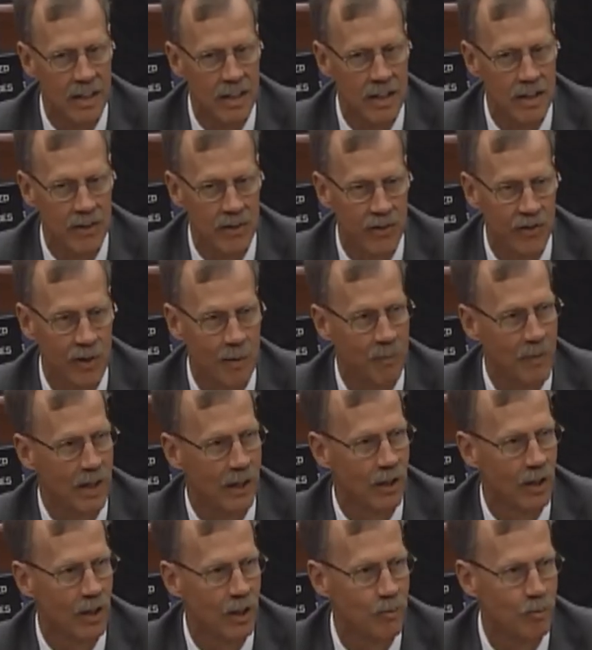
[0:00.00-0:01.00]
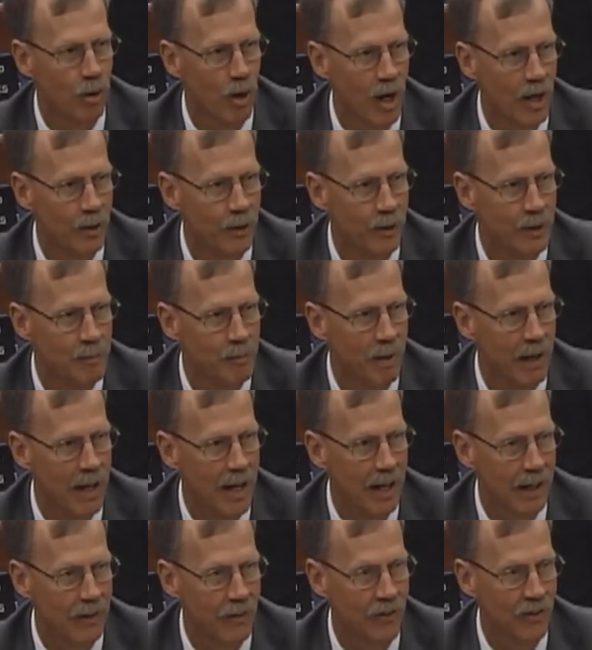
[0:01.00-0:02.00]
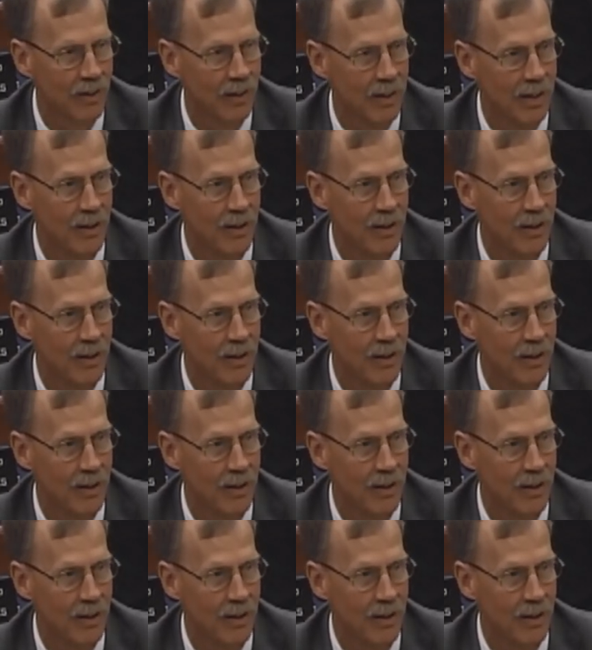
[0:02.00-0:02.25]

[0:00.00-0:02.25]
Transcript: is something called broader impacts.